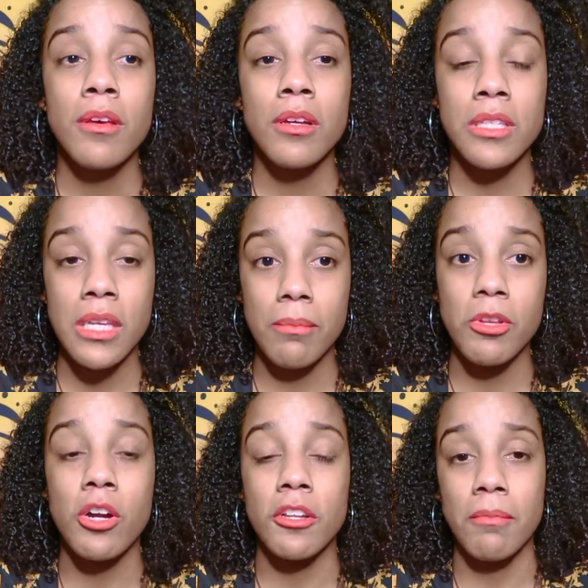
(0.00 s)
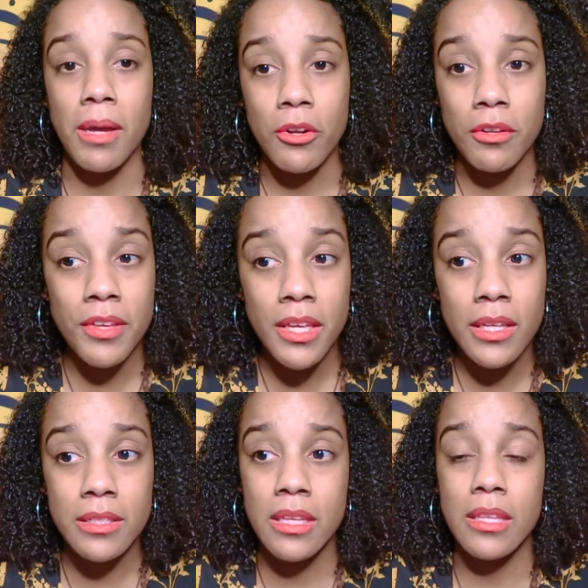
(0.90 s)
team talked him out of it
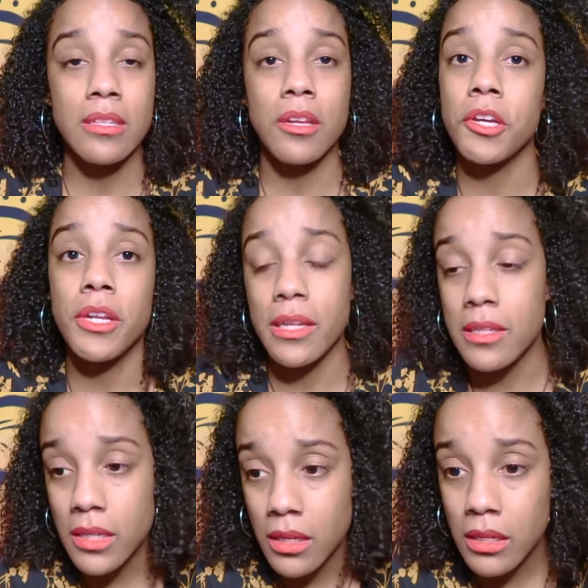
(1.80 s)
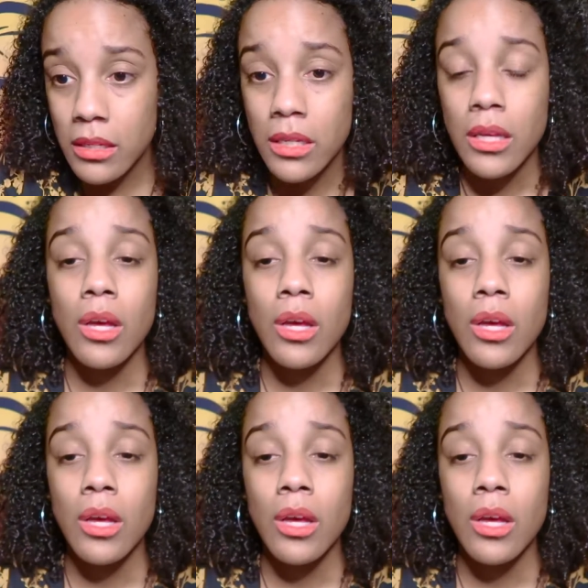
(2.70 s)
and said that's not a good idea